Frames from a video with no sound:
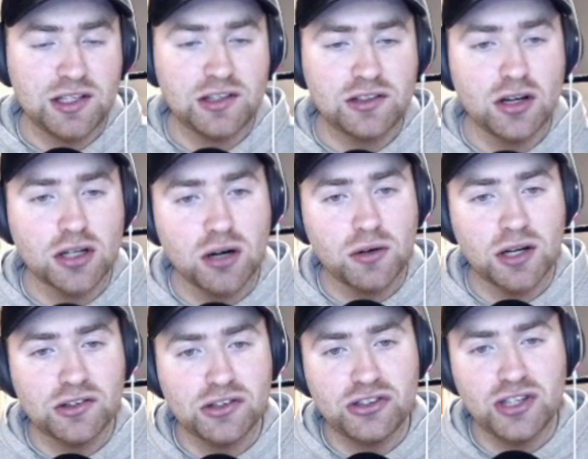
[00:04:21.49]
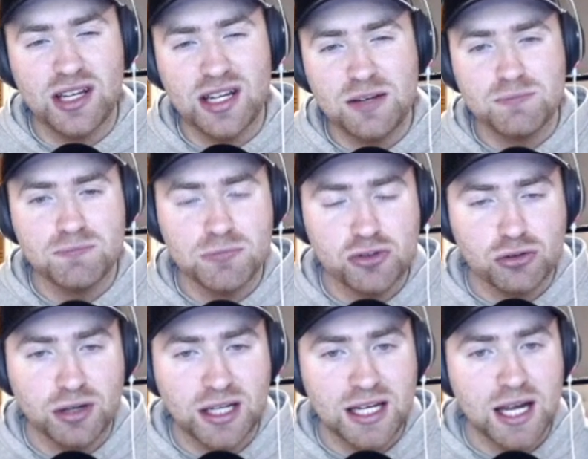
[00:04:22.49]
He's got Gold Coast and Sydney
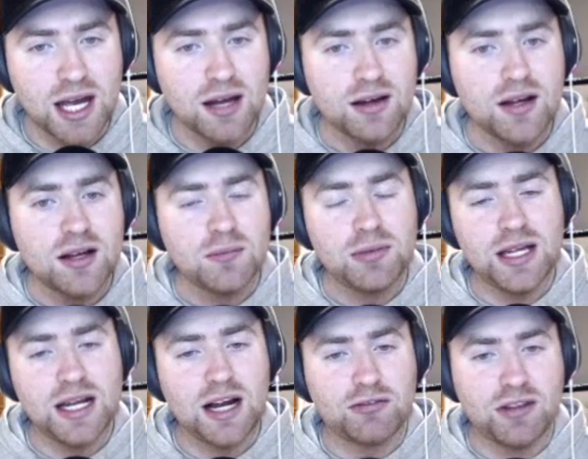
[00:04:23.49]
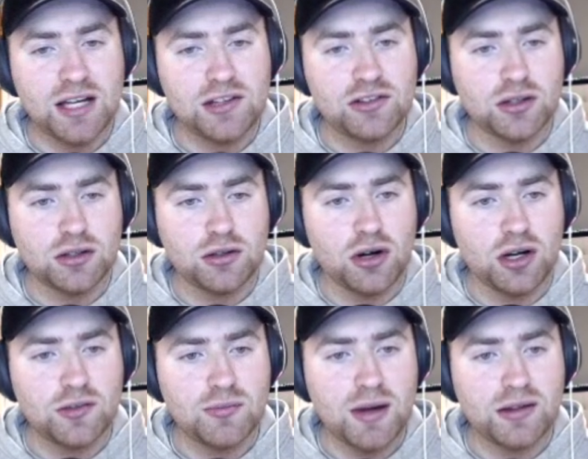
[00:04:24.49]
trickier, but then after that, he's got a
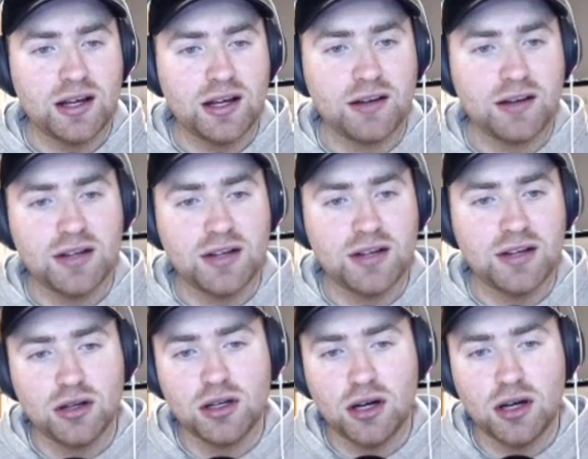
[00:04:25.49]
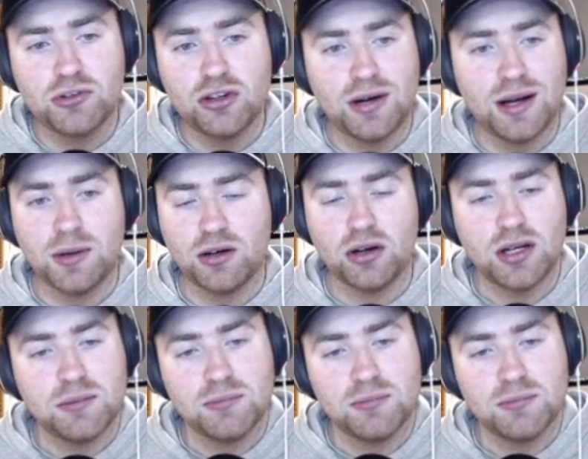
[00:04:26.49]
nice month after that. So I'm still happy I got him.